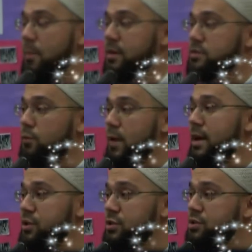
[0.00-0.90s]
amongst the
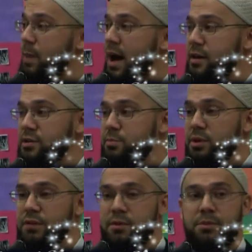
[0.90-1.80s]
righteous, pious,
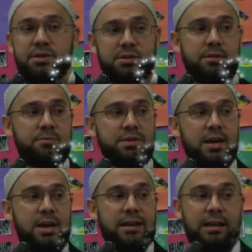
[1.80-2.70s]
believing Muslims,